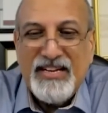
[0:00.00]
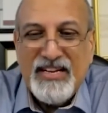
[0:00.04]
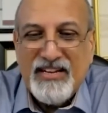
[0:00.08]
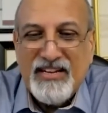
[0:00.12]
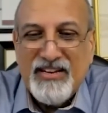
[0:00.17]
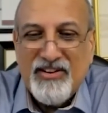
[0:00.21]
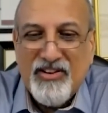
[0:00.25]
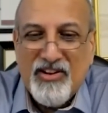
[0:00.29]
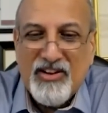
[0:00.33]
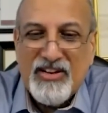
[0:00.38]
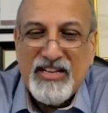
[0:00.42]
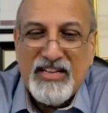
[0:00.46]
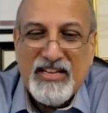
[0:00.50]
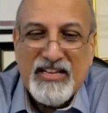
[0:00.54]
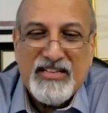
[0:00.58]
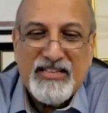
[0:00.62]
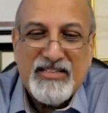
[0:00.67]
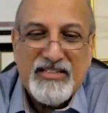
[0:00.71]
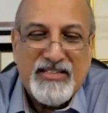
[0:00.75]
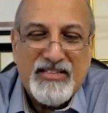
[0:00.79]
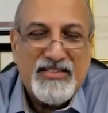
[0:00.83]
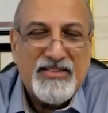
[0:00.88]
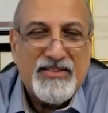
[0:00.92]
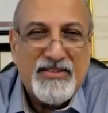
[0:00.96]
Not
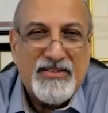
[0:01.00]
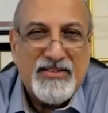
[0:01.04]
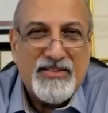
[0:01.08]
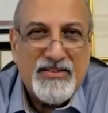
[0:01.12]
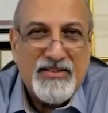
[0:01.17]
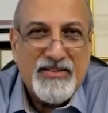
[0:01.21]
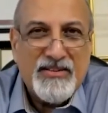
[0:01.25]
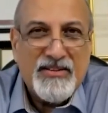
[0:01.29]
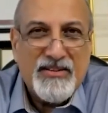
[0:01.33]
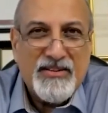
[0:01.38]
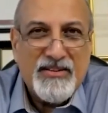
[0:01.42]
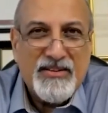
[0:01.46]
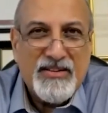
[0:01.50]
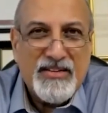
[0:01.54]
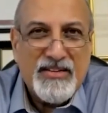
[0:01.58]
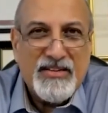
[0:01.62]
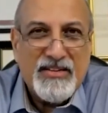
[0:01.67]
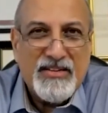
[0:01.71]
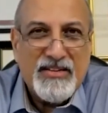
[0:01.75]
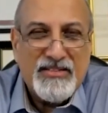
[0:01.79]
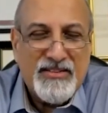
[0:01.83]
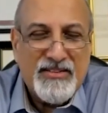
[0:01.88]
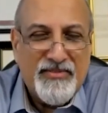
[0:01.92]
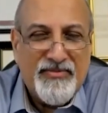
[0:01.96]
as
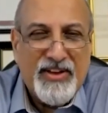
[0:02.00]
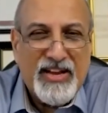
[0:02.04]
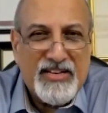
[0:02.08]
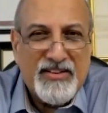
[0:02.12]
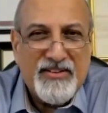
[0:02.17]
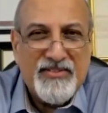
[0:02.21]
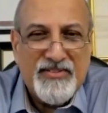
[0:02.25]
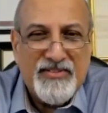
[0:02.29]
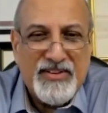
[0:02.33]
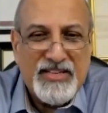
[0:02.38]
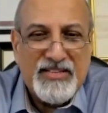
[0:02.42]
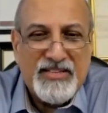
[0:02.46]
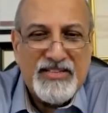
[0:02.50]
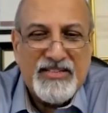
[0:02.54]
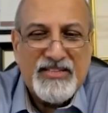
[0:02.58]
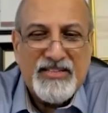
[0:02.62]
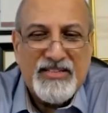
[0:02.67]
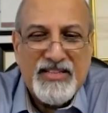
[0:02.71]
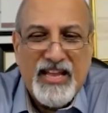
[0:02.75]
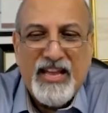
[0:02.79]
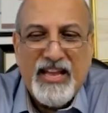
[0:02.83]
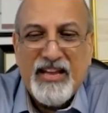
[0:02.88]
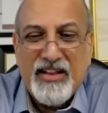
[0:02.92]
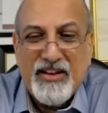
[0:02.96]
effective as
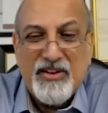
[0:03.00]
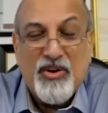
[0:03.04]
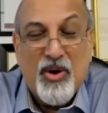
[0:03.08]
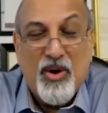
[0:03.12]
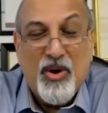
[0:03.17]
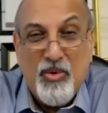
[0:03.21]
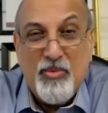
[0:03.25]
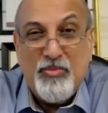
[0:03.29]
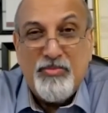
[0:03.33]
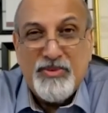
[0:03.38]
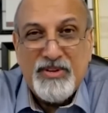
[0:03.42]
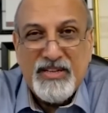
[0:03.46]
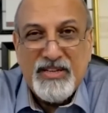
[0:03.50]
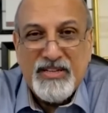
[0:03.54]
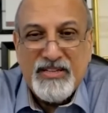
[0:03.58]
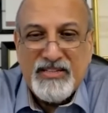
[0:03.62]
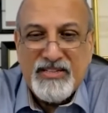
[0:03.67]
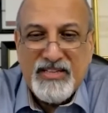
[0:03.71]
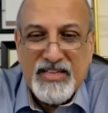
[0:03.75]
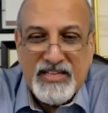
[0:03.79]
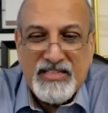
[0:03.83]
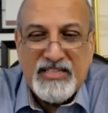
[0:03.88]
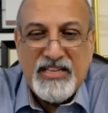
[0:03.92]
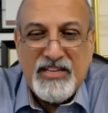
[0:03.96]
they had hoped. It's
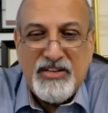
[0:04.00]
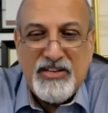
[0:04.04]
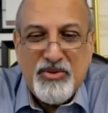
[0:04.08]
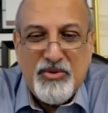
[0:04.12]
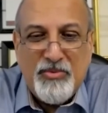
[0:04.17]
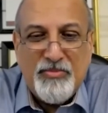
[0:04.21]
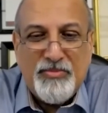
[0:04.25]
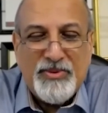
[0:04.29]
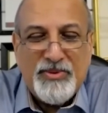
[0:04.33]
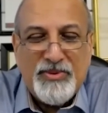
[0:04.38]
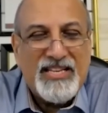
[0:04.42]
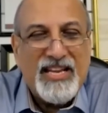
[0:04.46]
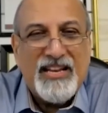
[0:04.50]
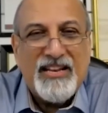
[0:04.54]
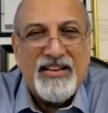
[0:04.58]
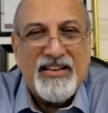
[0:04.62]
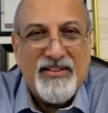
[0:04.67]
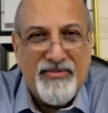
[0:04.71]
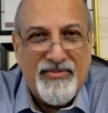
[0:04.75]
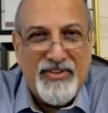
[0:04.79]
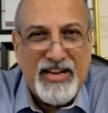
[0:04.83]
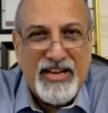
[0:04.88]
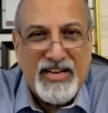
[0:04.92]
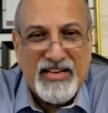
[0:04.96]
62%
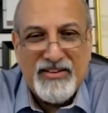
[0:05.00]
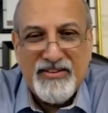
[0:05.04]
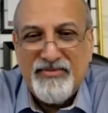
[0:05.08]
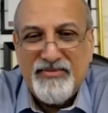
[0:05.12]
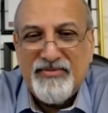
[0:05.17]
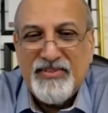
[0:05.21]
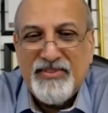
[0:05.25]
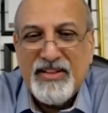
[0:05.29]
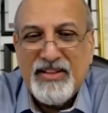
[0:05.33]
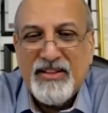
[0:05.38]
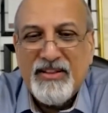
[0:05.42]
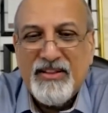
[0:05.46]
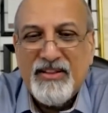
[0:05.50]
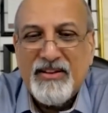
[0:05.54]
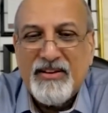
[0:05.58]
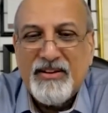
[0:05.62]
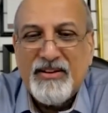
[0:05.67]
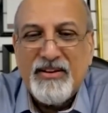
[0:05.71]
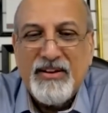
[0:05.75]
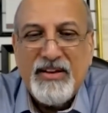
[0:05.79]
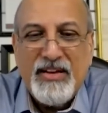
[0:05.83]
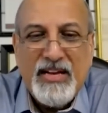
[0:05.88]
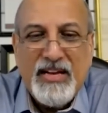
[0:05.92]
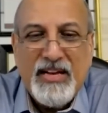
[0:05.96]
effective in
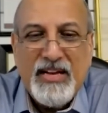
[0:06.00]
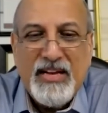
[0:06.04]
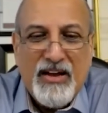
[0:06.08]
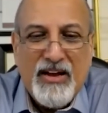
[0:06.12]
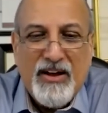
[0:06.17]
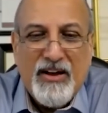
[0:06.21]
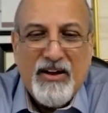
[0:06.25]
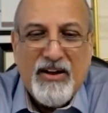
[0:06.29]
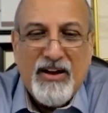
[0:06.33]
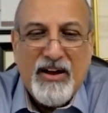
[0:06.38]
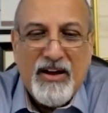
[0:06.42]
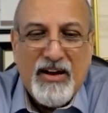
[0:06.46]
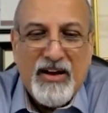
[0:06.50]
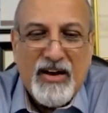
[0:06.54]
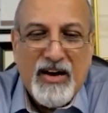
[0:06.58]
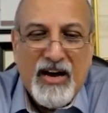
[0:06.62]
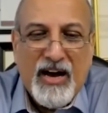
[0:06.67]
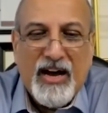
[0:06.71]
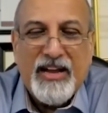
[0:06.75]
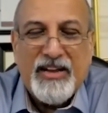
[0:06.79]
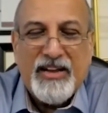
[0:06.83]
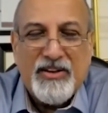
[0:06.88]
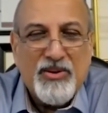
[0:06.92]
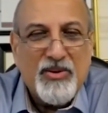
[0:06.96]
the
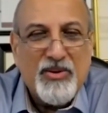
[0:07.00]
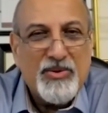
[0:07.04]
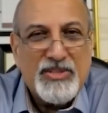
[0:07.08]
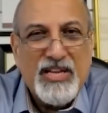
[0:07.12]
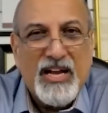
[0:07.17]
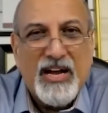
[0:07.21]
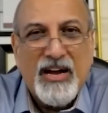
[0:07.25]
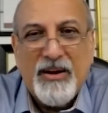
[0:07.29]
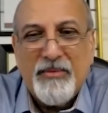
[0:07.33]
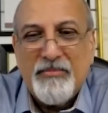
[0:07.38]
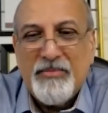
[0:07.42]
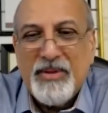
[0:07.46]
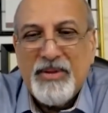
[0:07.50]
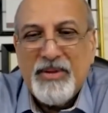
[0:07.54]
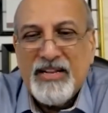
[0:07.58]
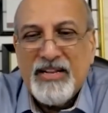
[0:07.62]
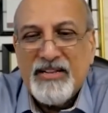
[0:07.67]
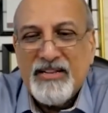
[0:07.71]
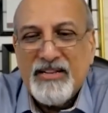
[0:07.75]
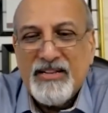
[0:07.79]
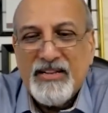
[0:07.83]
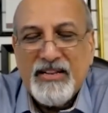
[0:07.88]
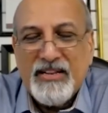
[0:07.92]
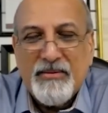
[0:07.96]
high dose arm
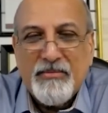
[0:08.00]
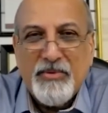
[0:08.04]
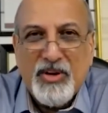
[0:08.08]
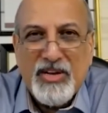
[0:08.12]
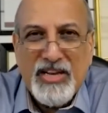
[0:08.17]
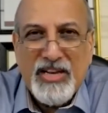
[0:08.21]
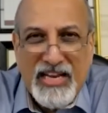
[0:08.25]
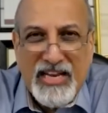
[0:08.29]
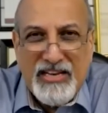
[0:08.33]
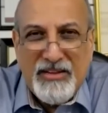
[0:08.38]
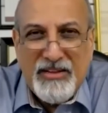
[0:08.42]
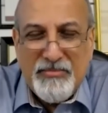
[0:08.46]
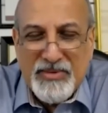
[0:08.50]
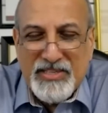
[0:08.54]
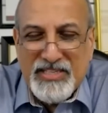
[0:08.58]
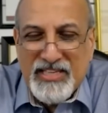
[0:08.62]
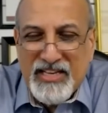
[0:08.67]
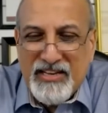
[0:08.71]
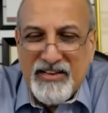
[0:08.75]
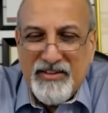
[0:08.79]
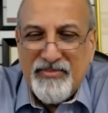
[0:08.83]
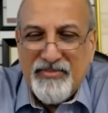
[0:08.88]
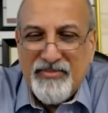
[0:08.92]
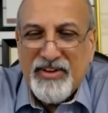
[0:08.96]
and about 90%
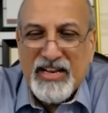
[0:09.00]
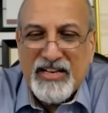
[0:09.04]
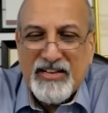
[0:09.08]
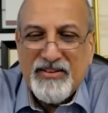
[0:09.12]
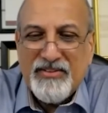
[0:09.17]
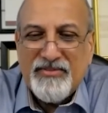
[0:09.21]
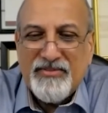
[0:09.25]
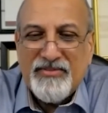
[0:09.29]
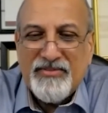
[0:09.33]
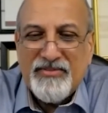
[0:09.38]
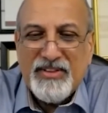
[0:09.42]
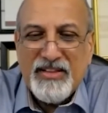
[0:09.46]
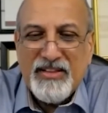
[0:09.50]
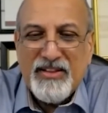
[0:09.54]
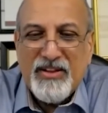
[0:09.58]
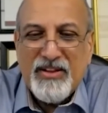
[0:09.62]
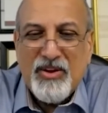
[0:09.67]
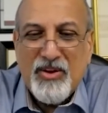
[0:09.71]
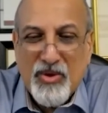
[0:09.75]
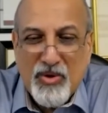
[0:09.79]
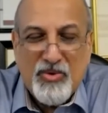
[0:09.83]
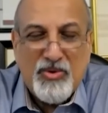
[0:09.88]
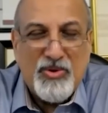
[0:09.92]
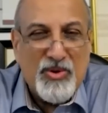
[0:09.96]
effective in the
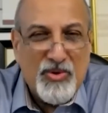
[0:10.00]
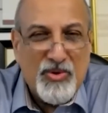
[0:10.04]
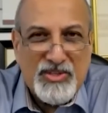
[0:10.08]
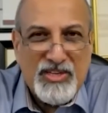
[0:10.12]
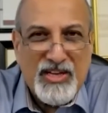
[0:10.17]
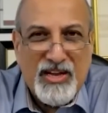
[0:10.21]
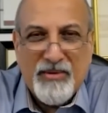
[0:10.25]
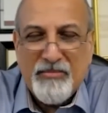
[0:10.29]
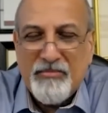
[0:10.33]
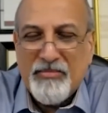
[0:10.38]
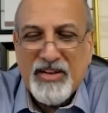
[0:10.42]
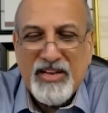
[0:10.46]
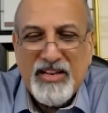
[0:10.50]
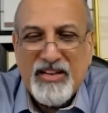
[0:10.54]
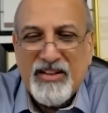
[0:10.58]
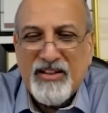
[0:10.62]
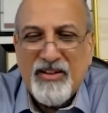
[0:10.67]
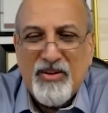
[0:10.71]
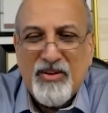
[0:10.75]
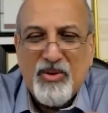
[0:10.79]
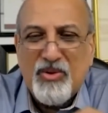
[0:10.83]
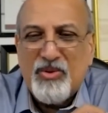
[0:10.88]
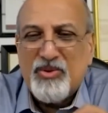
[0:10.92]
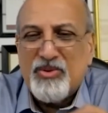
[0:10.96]
low dose arm, but the
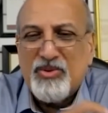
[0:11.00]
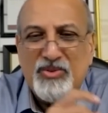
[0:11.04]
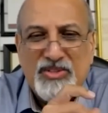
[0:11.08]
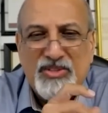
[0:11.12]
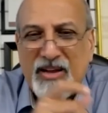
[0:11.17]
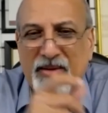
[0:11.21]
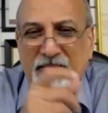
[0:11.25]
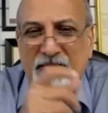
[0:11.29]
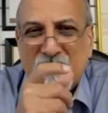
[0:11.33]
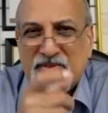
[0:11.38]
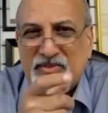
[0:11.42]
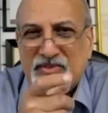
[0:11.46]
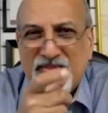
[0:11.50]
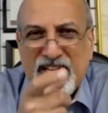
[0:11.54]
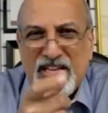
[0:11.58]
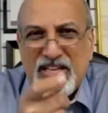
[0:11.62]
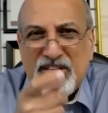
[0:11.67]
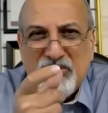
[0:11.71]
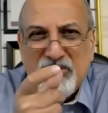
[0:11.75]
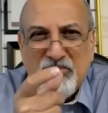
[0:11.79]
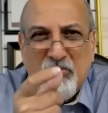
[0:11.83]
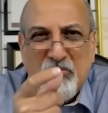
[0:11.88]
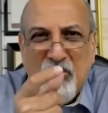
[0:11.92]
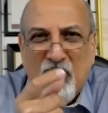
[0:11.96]
low dose arm was a very
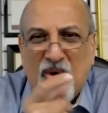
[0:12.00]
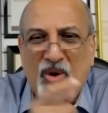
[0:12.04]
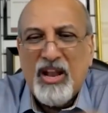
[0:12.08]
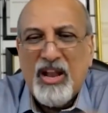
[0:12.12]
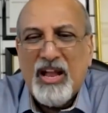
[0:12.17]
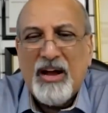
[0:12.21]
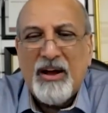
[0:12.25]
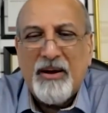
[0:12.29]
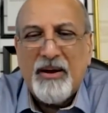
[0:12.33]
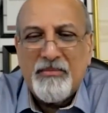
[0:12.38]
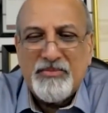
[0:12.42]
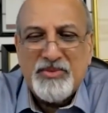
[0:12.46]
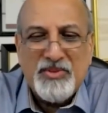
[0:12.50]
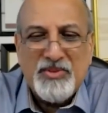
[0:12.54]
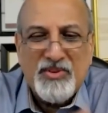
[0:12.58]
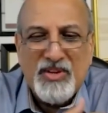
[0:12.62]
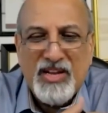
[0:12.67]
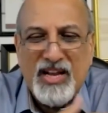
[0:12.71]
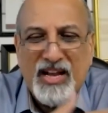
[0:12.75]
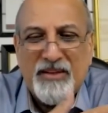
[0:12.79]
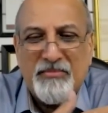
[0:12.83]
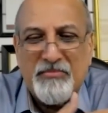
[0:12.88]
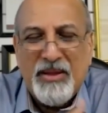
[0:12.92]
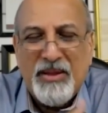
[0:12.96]
small arm, so you
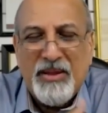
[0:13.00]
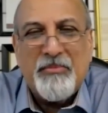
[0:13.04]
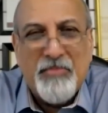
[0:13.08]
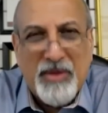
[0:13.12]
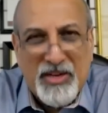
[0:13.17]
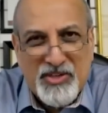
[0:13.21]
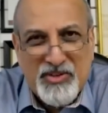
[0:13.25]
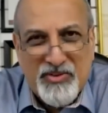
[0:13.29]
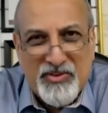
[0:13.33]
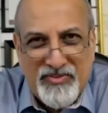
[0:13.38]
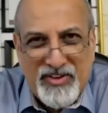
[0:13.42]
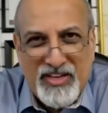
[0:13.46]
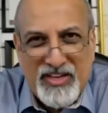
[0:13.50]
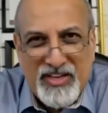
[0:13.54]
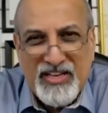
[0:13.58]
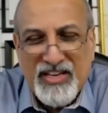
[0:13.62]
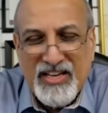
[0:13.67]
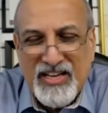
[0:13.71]
can't make much of it.